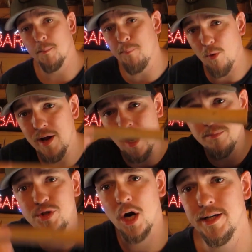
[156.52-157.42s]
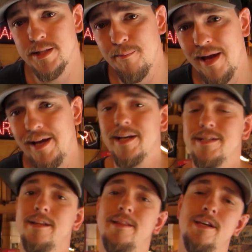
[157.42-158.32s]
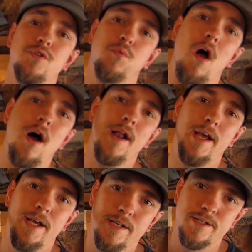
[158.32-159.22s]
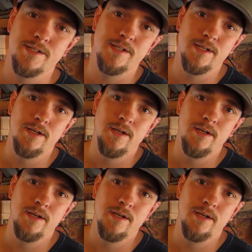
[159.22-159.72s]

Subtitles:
the point I'm trying to make is that this rod is